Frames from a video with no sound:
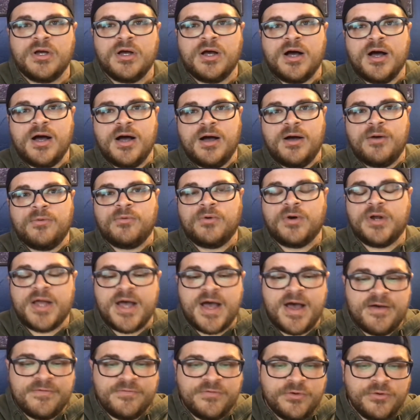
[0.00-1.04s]
what
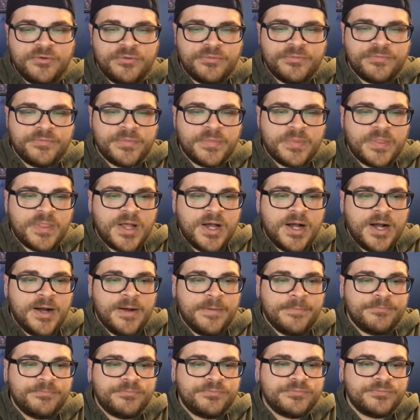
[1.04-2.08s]
have you.
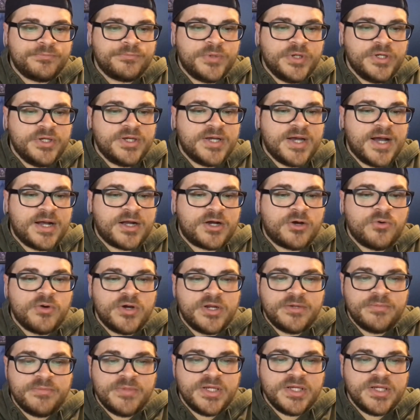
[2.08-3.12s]
But you got Quentin